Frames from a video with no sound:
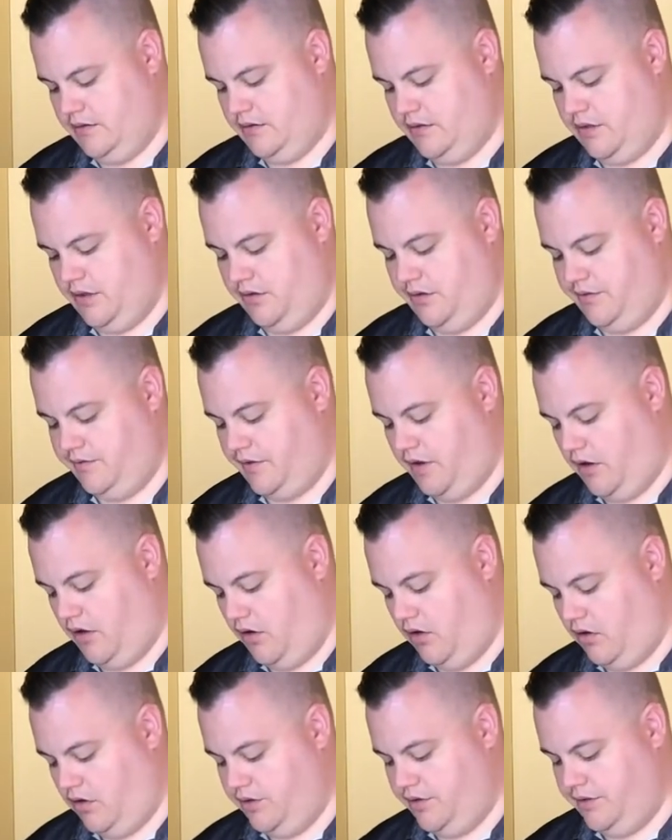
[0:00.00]
You've got
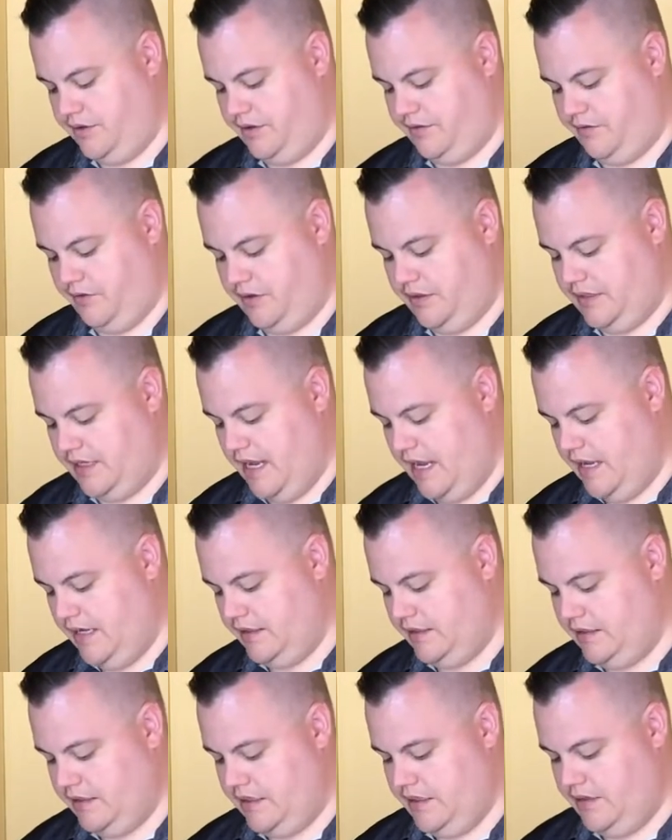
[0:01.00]
all your different
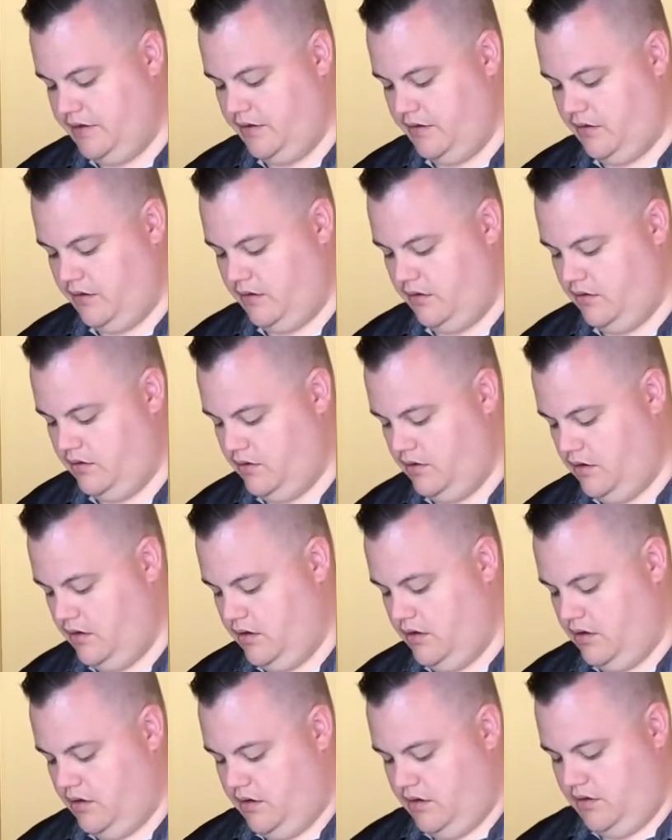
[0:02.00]
days here,
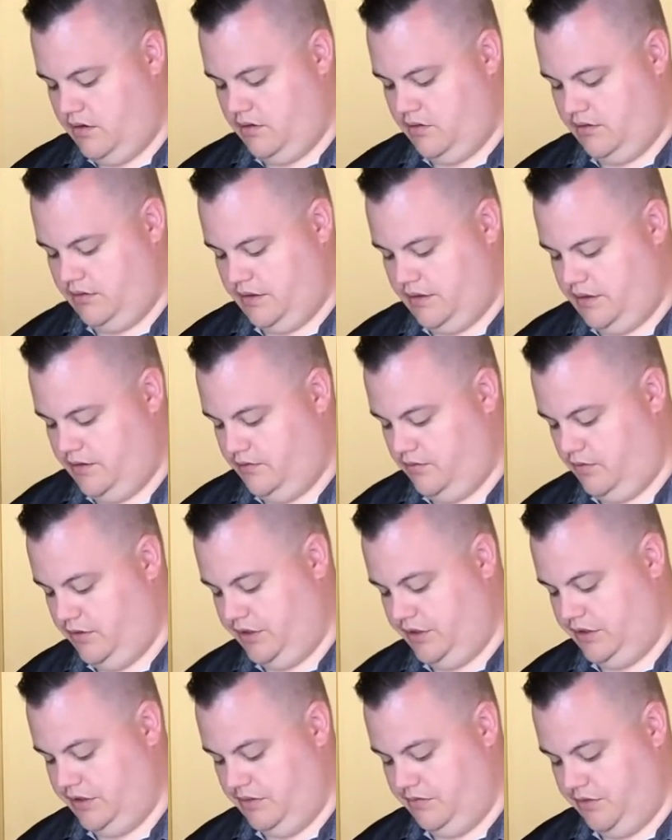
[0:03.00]

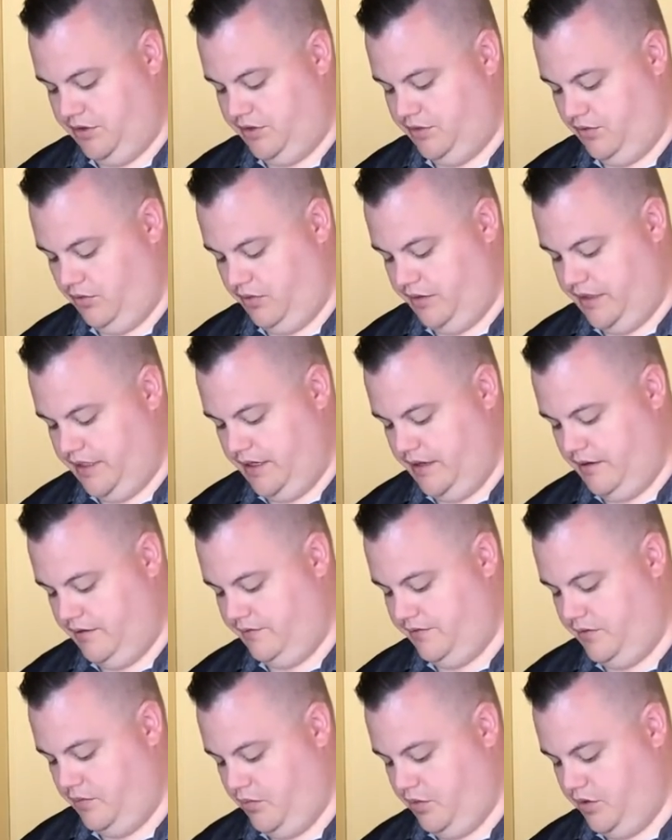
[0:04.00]
which is the majority
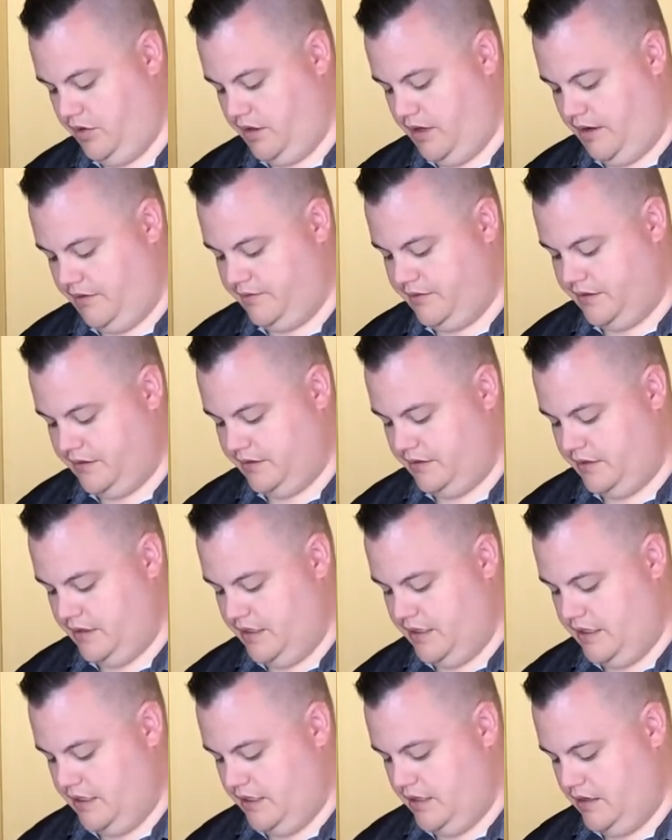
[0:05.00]
of the book,
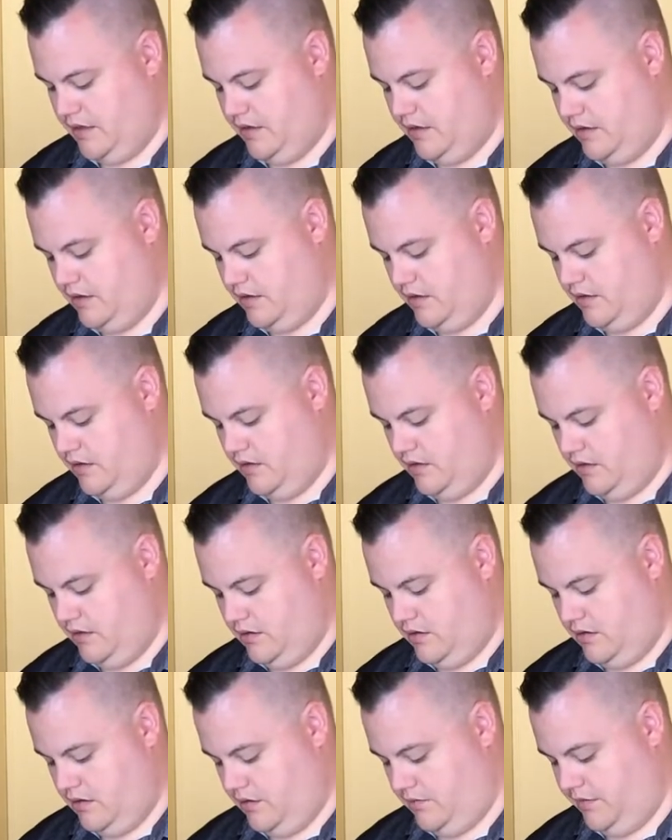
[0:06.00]
obviously.
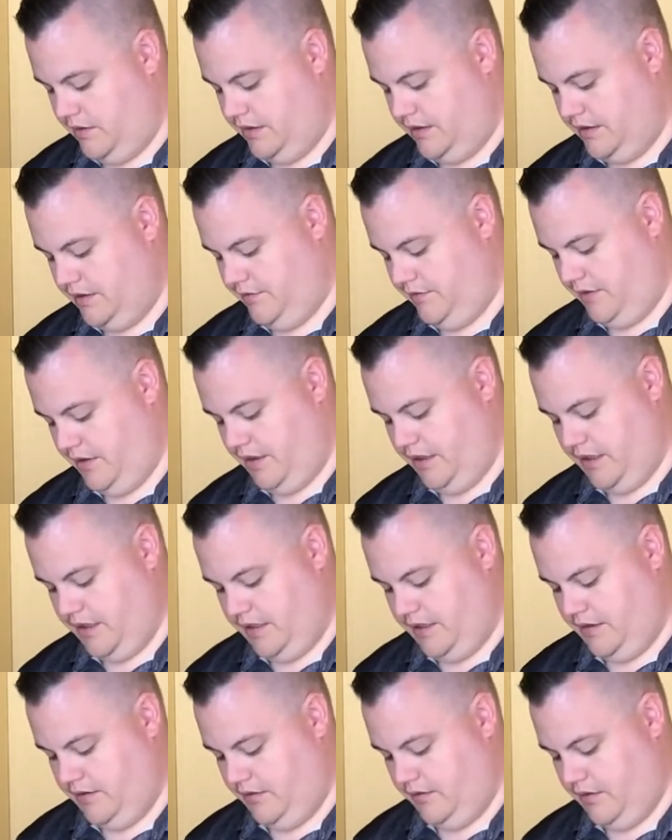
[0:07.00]
Let me see if I can get
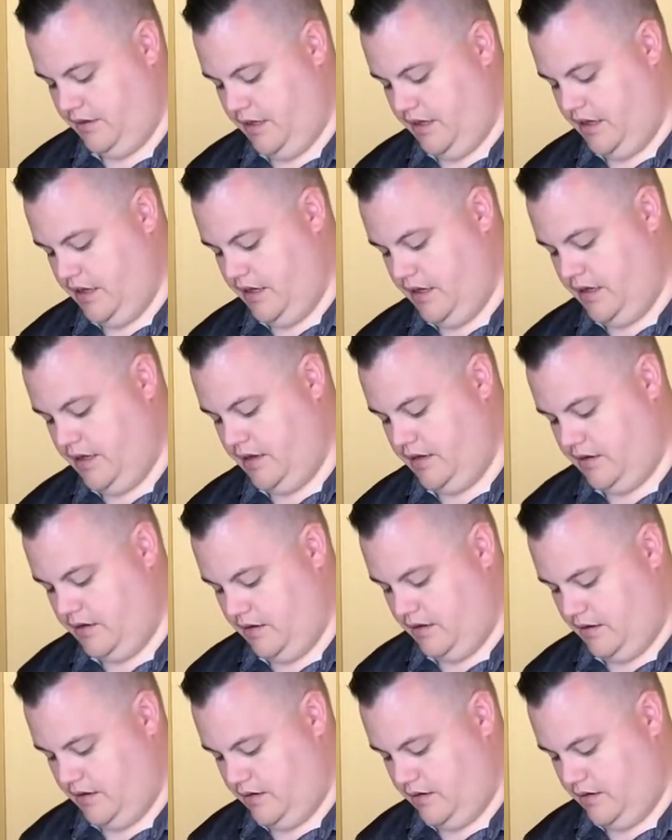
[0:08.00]
here to the end.